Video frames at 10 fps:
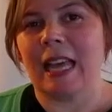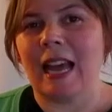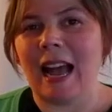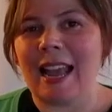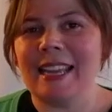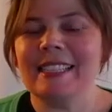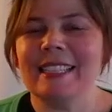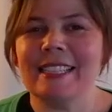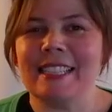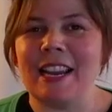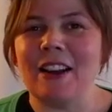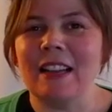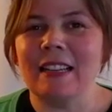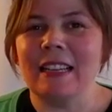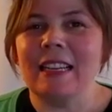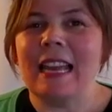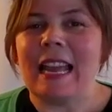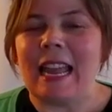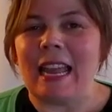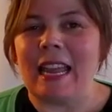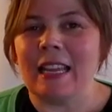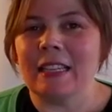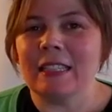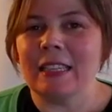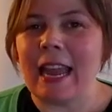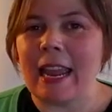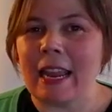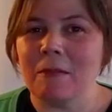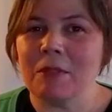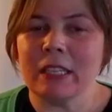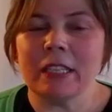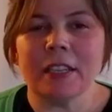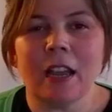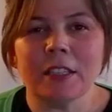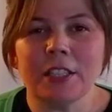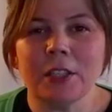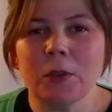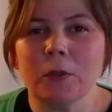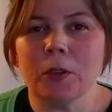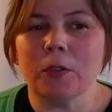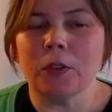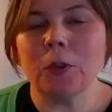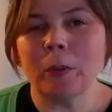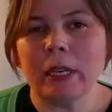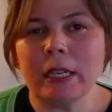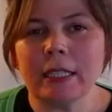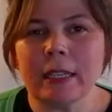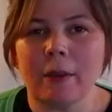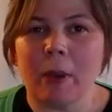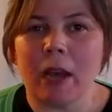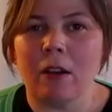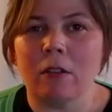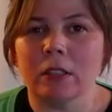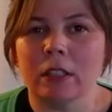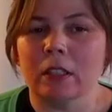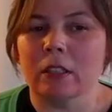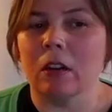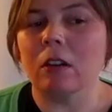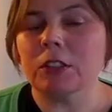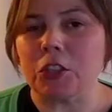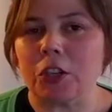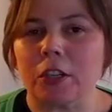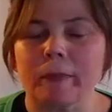Hi, it's Sarah, and today I'm just going to talk to you for a few minutes about culture,